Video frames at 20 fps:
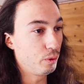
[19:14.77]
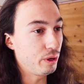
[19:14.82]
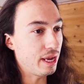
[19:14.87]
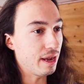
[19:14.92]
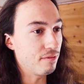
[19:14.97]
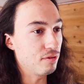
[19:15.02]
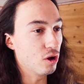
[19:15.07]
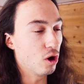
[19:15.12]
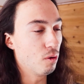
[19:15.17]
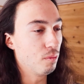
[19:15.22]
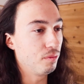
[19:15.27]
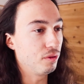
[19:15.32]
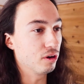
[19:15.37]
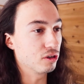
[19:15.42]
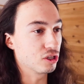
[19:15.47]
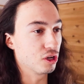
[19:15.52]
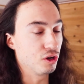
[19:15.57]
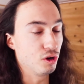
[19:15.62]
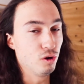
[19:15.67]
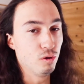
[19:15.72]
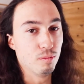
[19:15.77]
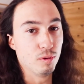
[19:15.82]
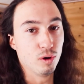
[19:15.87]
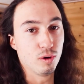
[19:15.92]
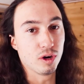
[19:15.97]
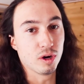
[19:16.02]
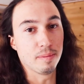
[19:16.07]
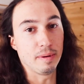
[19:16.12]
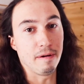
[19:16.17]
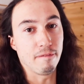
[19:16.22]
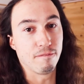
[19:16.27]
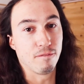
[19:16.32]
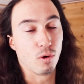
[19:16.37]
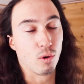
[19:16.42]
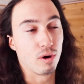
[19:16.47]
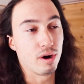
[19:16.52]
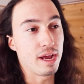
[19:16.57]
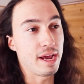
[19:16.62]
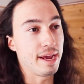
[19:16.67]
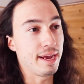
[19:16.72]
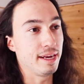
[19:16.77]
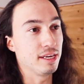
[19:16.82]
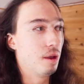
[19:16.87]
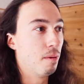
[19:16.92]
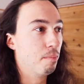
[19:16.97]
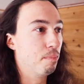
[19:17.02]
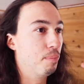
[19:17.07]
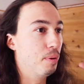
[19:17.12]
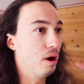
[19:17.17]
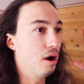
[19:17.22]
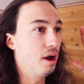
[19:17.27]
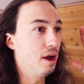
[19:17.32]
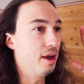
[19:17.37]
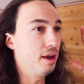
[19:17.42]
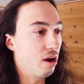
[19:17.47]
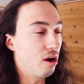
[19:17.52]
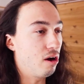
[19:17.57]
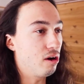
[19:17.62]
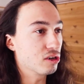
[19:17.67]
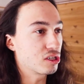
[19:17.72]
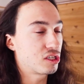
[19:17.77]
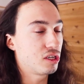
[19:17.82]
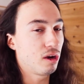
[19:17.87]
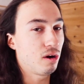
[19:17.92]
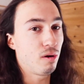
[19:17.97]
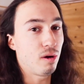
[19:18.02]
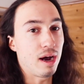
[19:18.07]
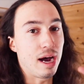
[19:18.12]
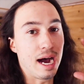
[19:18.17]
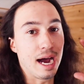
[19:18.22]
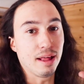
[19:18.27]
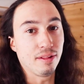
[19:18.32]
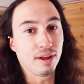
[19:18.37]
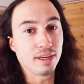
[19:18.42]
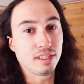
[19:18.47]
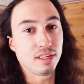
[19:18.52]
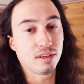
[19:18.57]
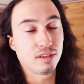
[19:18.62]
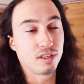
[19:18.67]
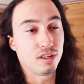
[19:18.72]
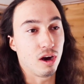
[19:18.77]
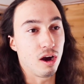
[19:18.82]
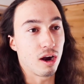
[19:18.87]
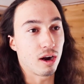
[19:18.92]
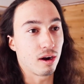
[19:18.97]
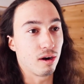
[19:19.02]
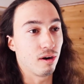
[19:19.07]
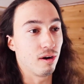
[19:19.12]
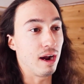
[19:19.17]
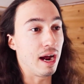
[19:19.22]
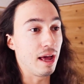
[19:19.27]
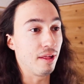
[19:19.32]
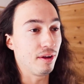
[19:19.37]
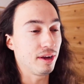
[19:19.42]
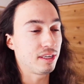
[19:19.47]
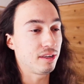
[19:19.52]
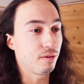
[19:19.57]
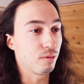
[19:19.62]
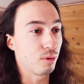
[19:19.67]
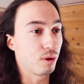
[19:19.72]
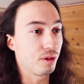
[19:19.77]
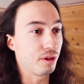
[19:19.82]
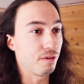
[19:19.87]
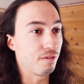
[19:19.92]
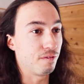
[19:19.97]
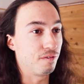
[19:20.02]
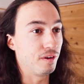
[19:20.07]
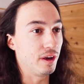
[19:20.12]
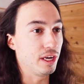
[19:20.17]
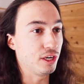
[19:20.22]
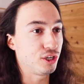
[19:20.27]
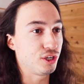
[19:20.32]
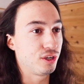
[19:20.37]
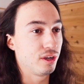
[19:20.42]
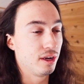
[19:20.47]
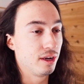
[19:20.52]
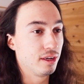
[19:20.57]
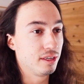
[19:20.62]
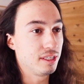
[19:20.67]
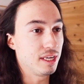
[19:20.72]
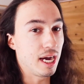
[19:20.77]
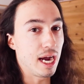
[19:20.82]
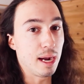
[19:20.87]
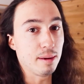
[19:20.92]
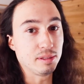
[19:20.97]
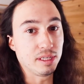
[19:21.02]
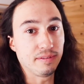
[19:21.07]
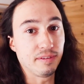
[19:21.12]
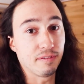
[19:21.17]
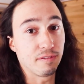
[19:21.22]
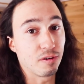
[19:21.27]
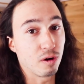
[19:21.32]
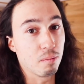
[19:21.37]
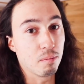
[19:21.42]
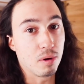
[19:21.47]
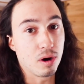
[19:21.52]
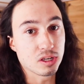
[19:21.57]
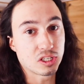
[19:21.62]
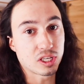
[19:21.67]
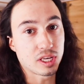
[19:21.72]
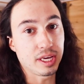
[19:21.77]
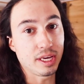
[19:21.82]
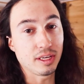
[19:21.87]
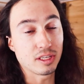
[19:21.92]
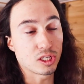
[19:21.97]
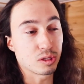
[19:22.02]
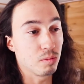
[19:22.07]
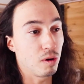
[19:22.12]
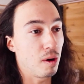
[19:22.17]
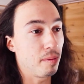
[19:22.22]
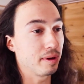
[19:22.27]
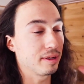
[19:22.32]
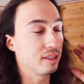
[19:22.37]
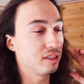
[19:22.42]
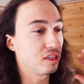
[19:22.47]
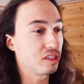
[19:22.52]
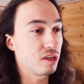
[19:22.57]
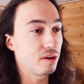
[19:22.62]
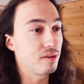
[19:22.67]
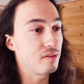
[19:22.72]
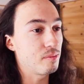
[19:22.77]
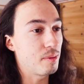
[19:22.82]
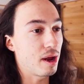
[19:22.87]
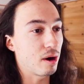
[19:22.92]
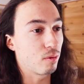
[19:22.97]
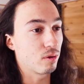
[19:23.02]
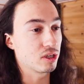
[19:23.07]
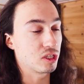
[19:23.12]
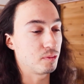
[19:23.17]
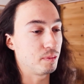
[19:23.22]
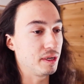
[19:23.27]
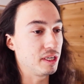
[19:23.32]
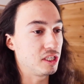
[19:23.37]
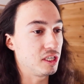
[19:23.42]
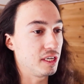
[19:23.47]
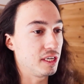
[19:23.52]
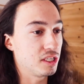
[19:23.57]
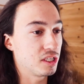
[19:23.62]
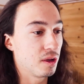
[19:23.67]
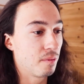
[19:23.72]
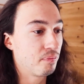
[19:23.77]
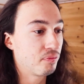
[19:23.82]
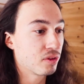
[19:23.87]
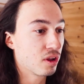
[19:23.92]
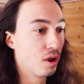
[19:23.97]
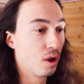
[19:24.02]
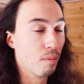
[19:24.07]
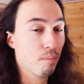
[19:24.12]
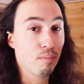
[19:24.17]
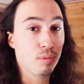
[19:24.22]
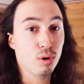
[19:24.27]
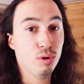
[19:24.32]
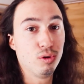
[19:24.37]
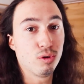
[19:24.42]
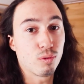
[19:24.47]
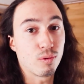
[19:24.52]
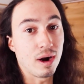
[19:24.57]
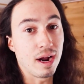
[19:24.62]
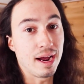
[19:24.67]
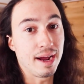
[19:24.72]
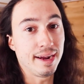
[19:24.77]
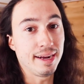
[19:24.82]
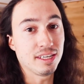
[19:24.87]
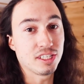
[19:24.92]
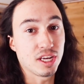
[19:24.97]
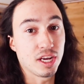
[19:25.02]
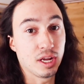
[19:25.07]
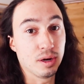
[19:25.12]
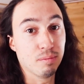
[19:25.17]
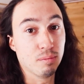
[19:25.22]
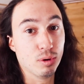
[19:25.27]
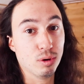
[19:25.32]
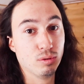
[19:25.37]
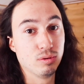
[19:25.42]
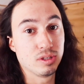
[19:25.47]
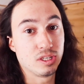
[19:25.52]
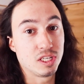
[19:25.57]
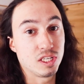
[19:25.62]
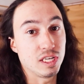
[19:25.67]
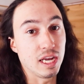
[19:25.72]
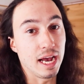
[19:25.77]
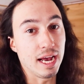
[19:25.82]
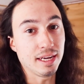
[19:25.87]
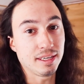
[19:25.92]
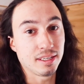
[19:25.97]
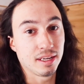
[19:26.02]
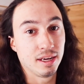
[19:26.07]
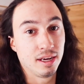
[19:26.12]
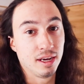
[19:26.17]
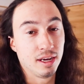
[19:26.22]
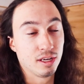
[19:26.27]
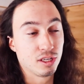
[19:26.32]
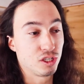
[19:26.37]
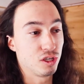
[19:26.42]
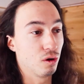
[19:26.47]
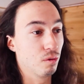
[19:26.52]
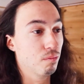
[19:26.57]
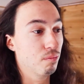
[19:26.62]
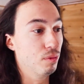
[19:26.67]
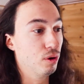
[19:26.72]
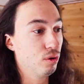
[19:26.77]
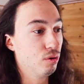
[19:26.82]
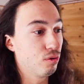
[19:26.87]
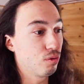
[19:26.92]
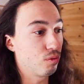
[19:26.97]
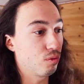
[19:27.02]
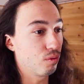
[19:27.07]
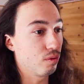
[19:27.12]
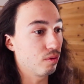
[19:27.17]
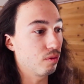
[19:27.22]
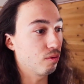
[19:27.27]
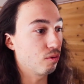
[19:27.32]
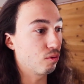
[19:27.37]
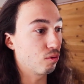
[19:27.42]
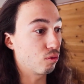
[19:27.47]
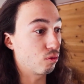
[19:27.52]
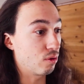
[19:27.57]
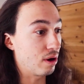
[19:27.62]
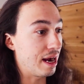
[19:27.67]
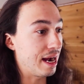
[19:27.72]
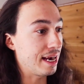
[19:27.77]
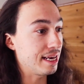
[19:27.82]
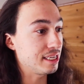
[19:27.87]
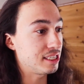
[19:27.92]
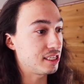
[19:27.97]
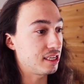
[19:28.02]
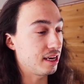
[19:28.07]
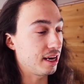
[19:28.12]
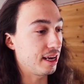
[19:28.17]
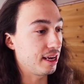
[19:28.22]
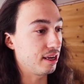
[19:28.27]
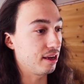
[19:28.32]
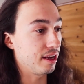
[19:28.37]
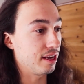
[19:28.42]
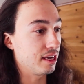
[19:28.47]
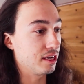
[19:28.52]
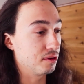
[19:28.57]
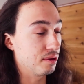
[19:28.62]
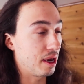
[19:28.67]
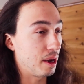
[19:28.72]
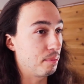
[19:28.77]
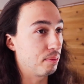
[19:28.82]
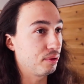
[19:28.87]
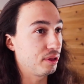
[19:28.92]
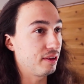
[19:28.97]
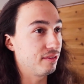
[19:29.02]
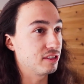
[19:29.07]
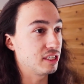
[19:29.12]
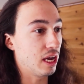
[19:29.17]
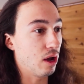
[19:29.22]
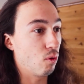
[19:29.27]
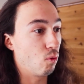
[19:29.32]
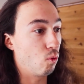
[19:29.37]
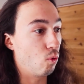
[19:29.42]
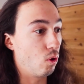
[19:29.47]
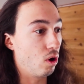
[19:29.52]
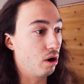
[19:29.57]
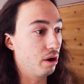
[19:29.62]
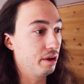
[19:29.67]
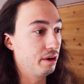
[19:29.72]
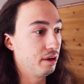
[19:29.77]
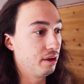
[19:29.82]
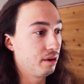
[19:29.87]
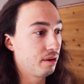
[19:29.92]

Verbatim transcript: have no, there's a new moon in about four days, but also I like to talk, or I like to really fish times, even for muskie, small, it doesn't even matter what species. Moon rise and moon set. So moon rise today, I believe is at one